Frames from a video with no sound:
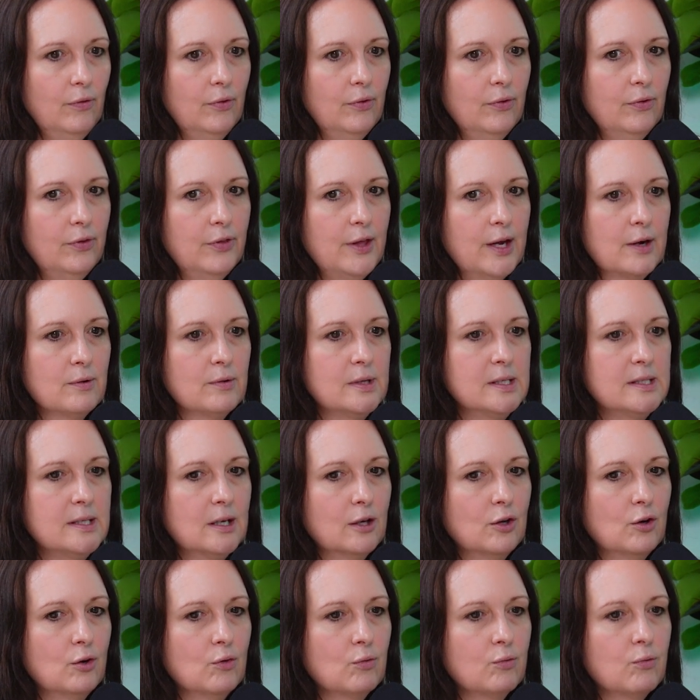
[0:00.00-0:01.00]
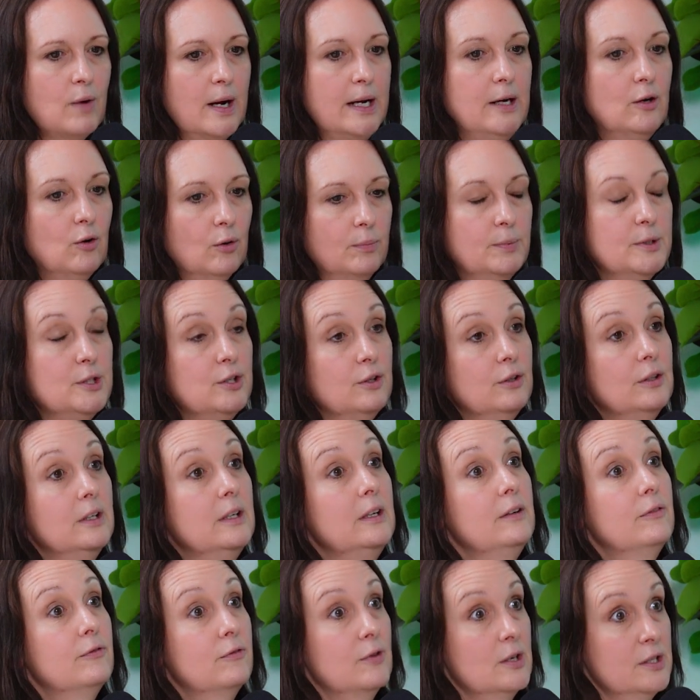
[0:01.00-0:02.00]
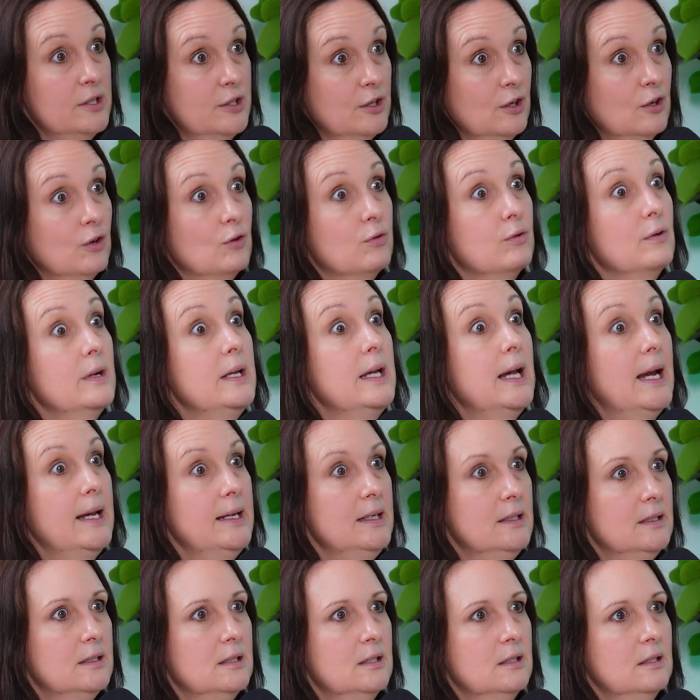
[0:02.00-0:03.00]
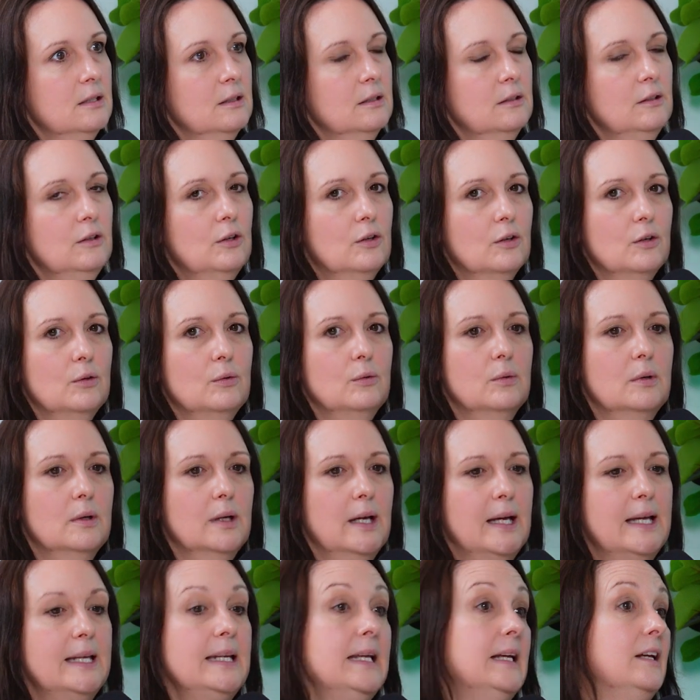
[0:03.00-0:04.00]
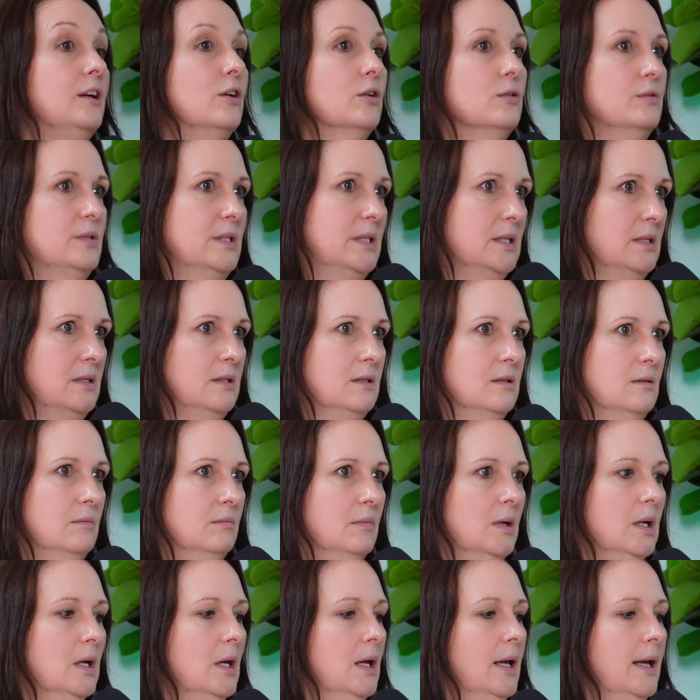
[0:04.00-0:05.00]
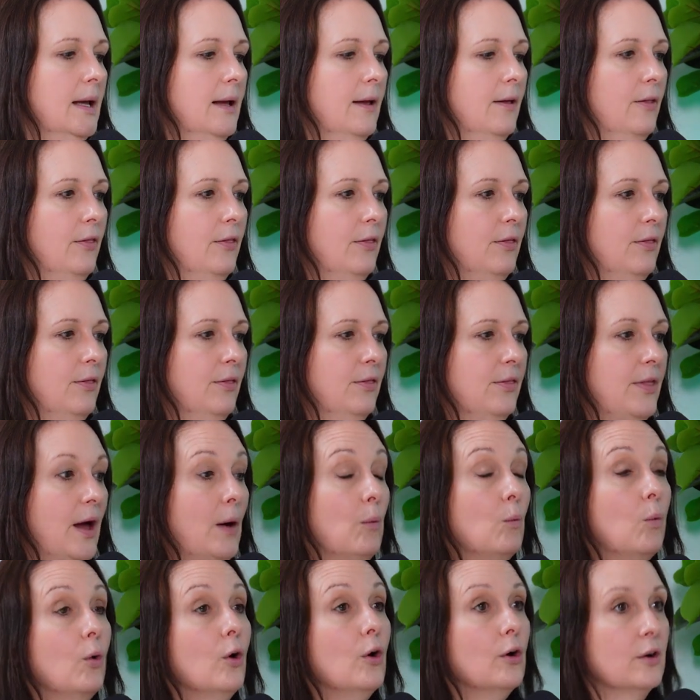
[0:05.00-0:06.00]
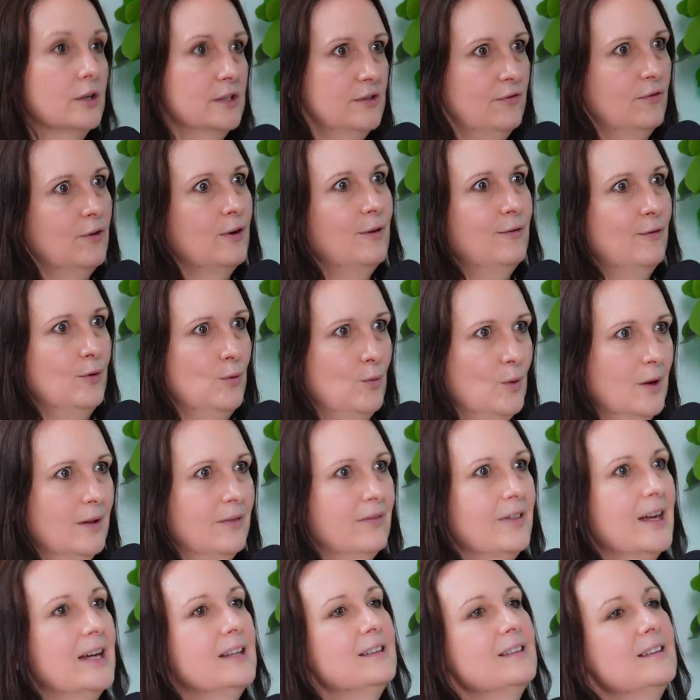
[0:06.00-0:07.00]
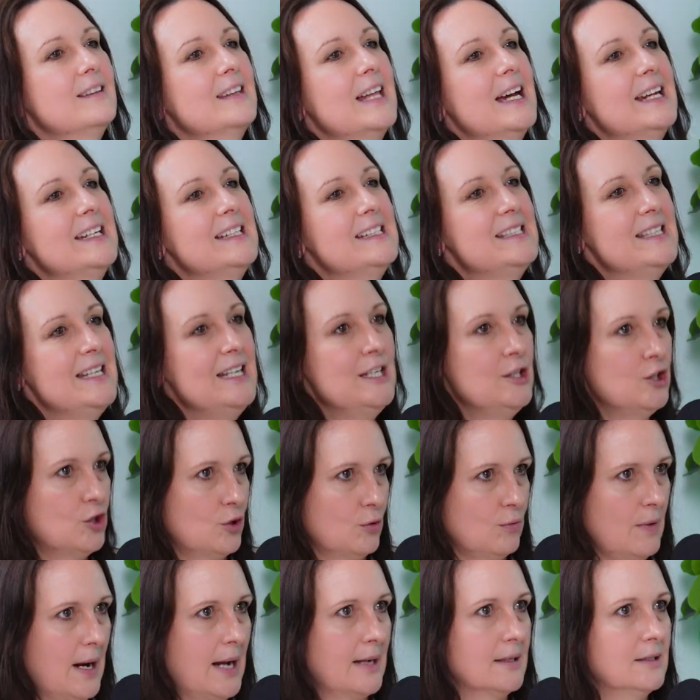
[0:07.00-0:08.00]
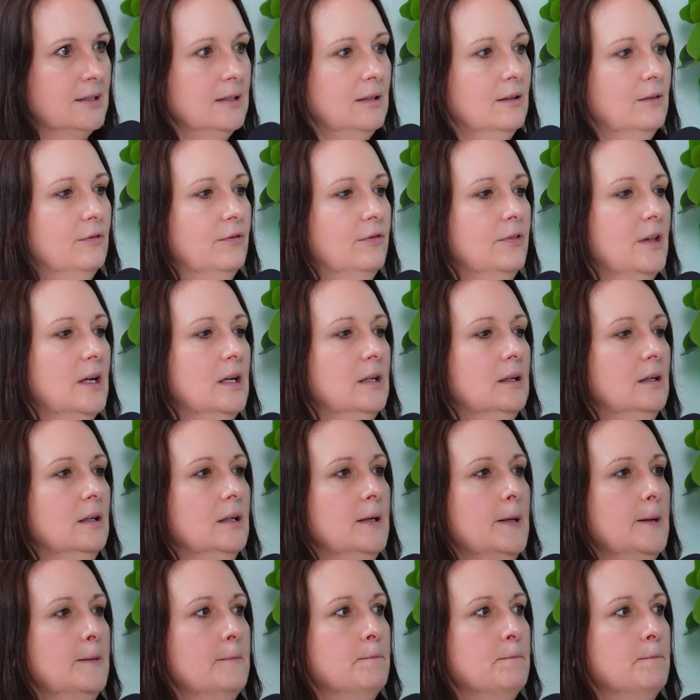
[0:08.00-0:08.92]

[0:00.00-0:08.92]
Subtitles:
There is a great opportunity for us to create, an ecosystem that works for everyone, that is interactive, that